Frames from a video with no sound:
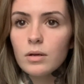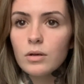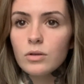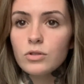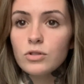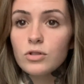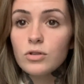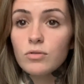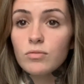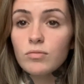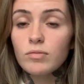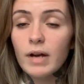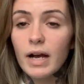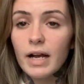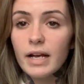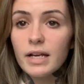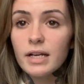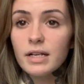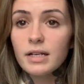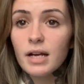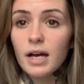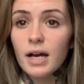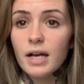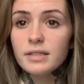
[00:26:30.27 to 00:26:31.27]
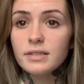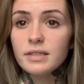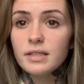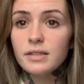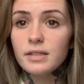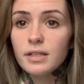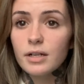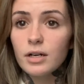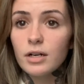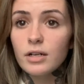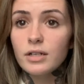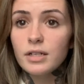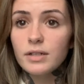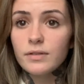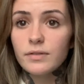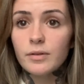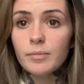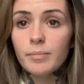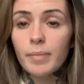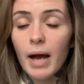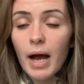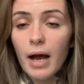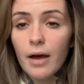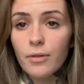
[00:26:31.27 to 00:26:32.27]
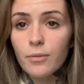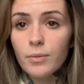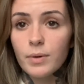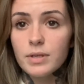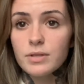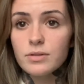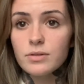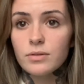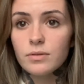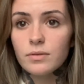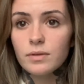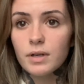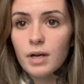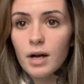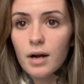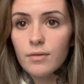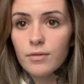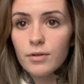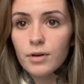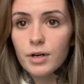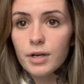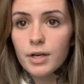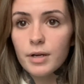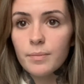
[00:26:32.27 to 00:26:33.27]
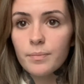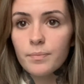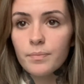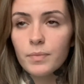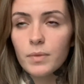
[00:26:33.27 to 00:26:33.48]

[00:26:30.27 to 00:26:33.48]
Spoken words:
to recognize that there are different pathways to recovery.